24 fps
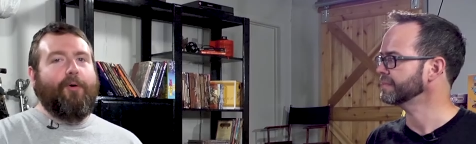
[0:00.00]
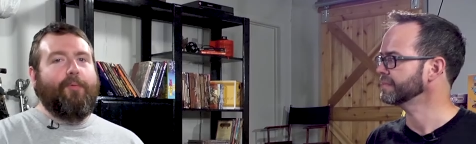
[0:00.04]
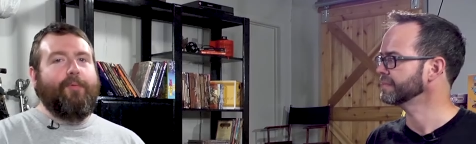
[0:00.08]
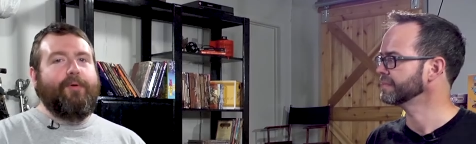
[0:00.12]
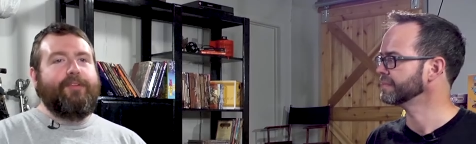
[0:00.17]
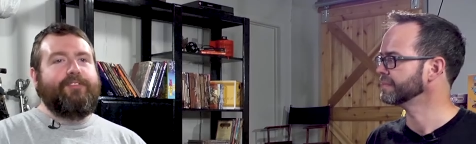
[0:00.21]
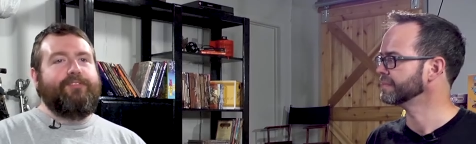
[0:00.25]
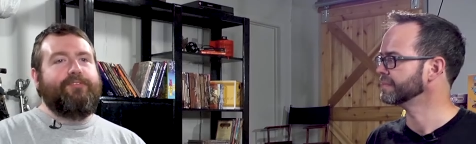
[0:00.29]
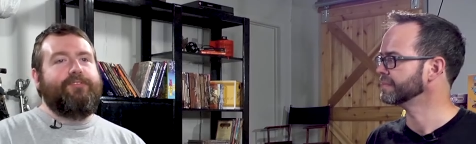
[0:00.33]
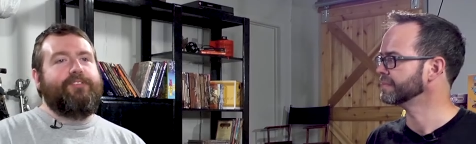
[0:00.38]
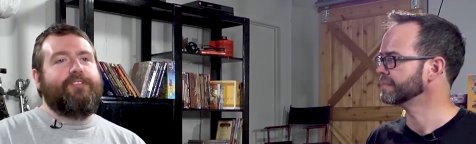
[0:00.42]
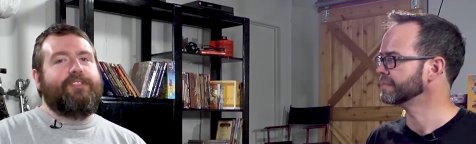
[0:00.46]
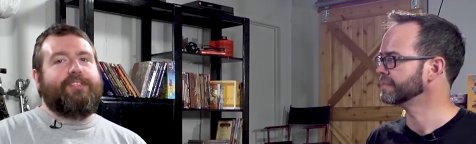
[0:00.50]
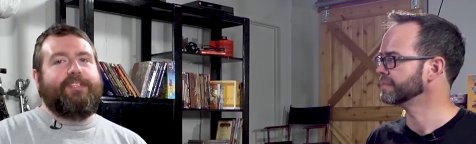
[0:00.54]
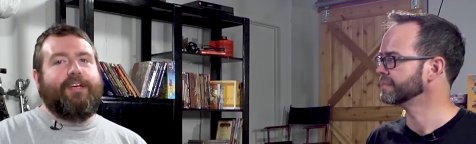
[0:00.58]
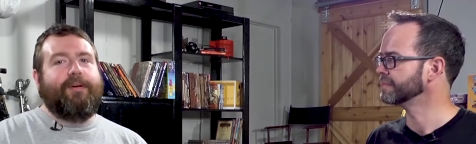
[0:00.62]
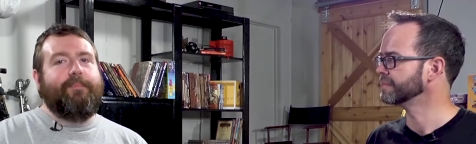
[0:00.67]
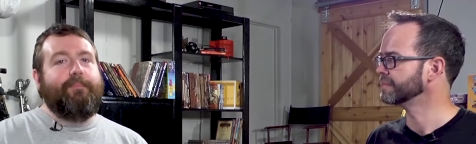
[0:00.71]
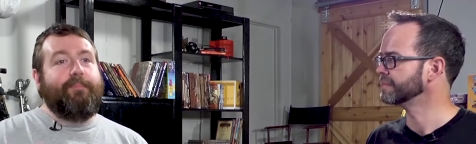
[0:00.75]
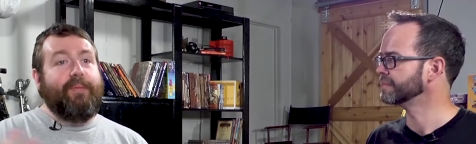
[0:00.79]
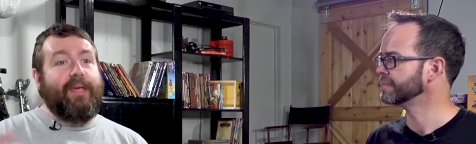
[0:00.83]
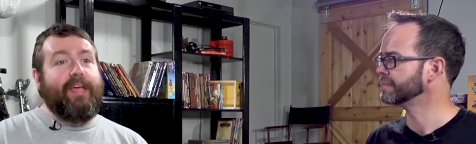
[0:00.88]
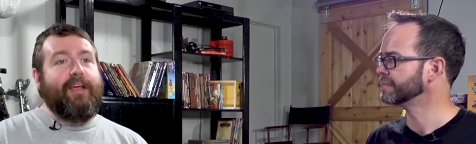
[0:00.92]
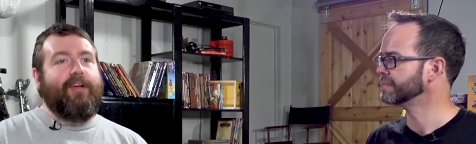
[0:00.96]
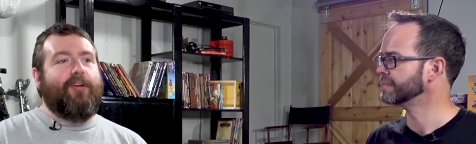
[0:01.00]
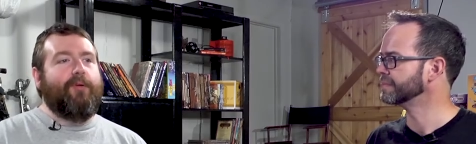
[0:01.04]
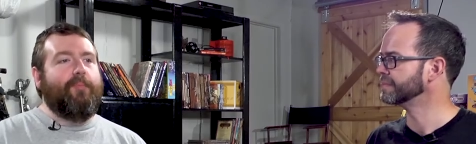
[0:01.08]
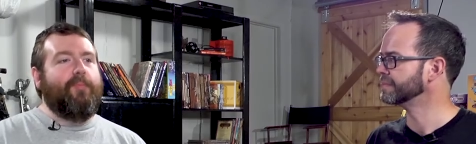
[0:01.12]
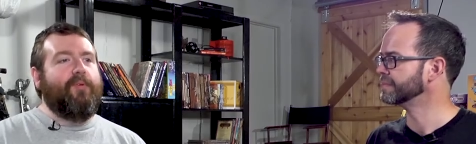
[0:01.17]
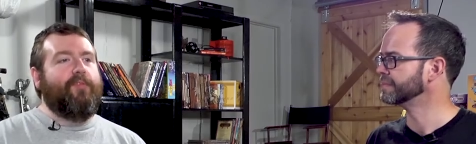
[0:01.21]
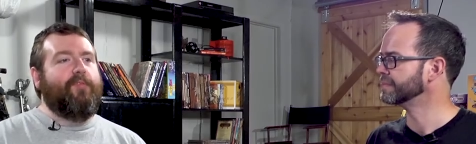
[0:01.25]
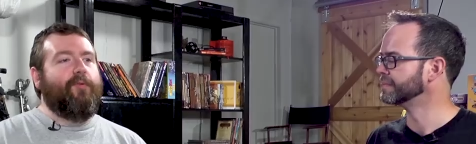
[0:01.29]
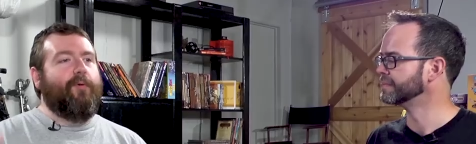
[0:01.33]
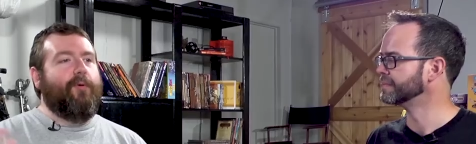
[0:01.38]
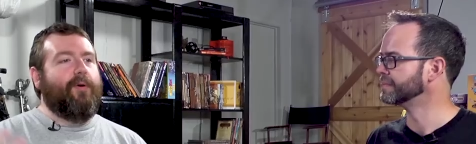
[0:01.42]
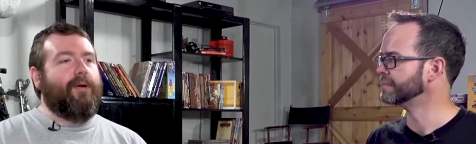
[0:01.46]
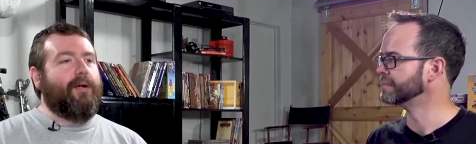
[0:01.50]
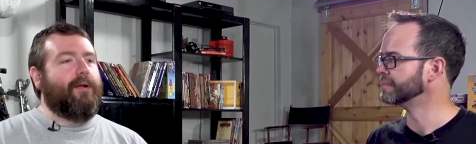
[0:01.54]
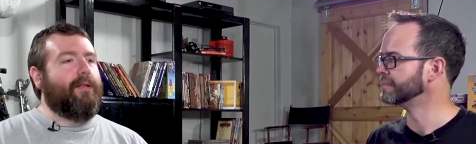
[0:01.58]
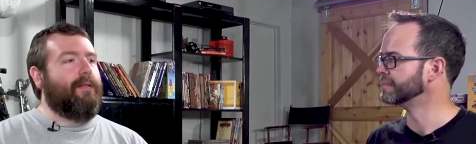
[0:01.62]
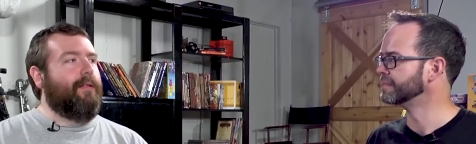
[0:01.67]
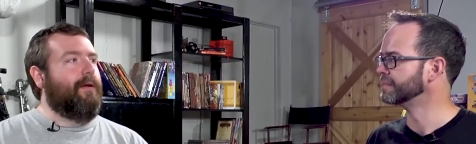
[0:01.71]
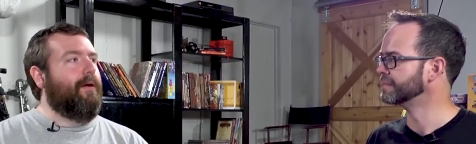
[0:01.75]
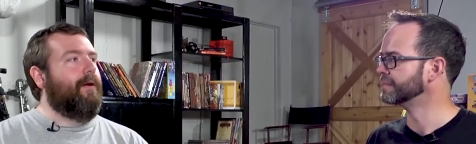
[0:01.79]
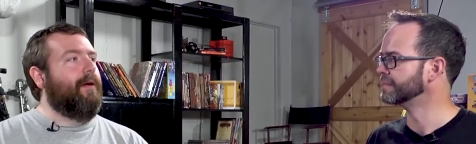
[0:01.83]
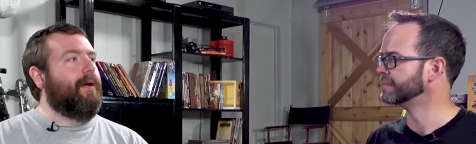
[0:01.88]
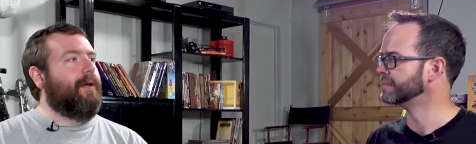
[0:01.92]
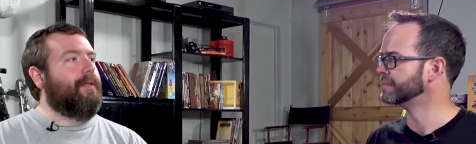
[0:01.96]
Speaker 1: Or would you just appear before a
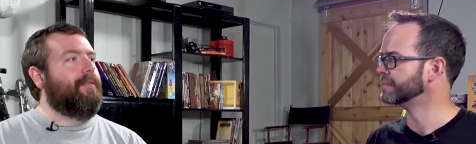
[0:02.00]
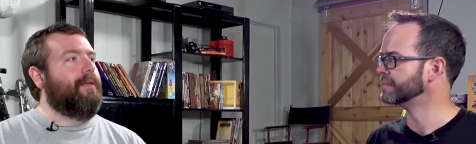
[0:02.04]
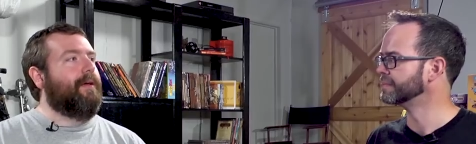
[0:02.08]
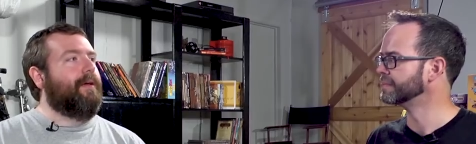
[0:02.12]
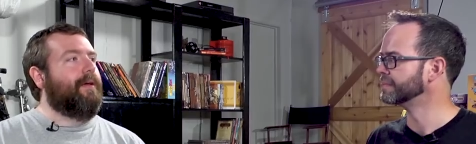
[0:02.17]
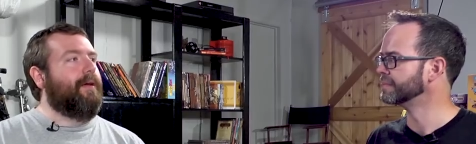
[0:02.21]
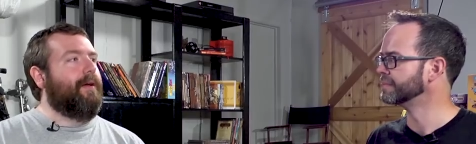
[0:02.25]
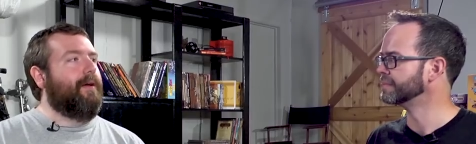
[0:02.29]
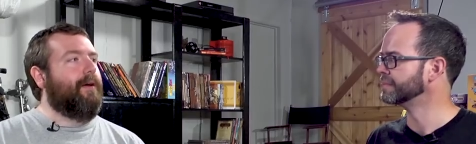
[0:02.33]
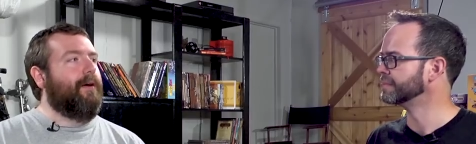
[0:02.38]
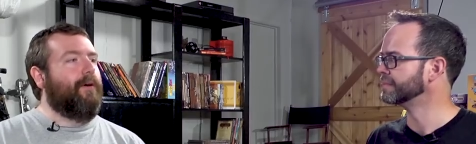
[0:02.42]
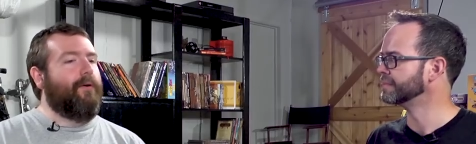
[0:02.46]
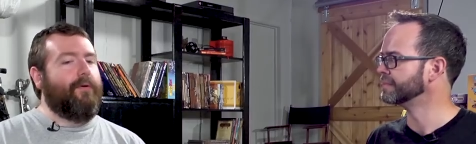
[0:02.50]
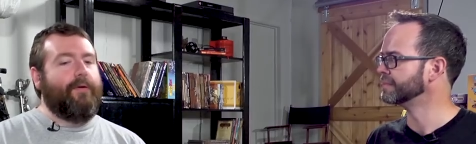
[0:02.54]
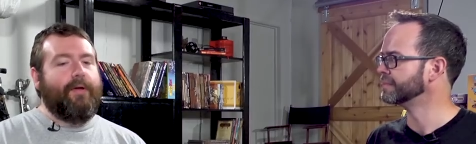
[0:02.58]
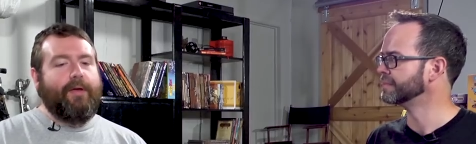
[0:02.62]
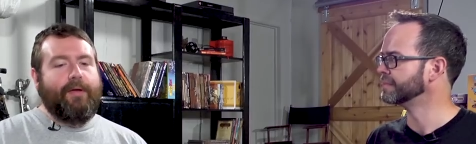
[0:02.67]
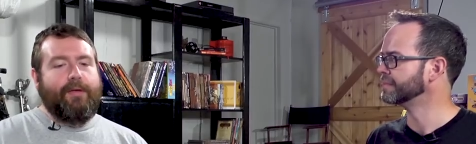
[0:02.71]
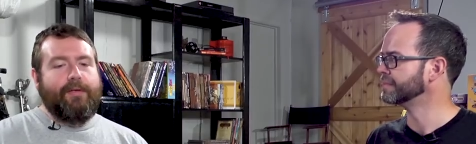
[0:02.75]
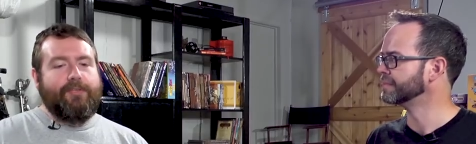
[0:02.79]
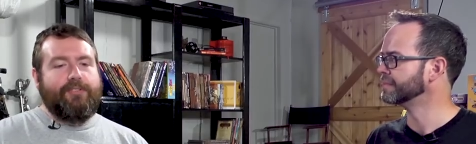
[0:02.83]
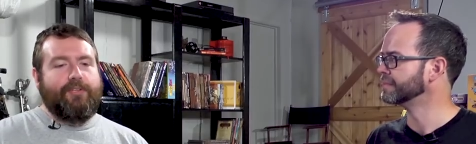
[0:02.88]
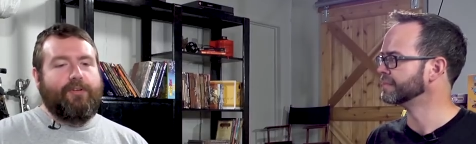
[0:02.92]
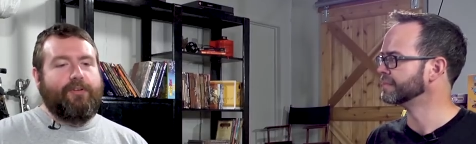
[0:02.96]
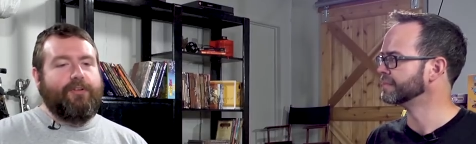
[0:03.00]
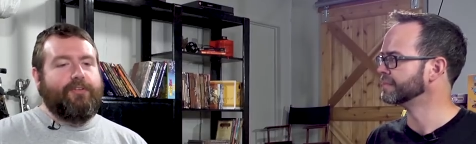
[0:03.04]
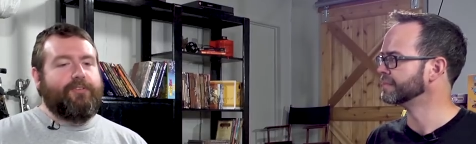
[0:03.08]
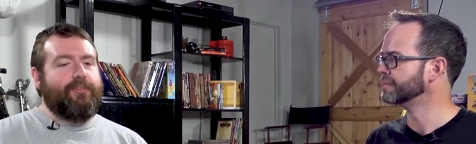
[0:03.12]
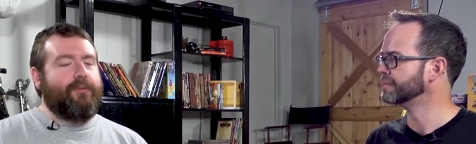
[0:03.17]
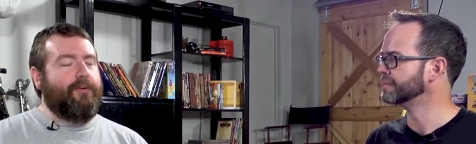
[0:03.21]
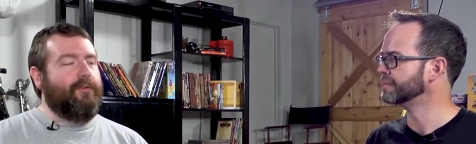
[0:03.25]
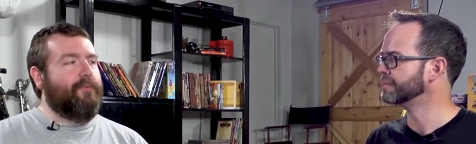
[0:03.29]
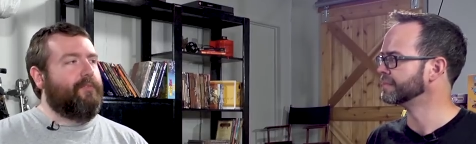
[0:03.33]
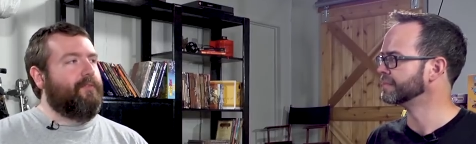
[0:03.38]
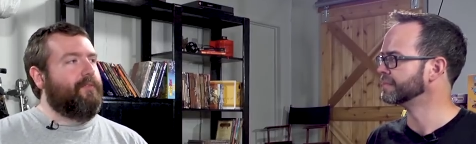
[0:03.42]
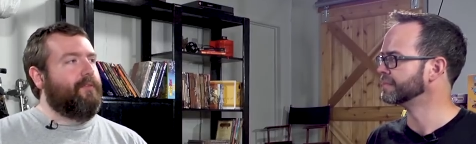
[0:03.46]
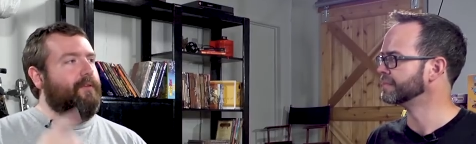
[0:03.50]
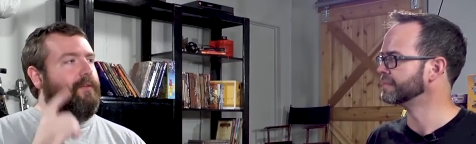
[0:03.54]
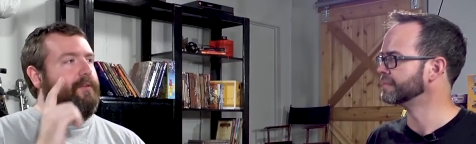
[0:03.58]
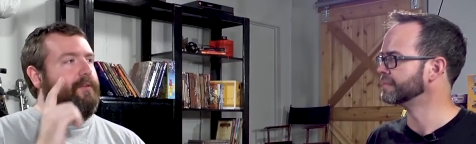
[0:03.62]
cleric that can go, zone of truth,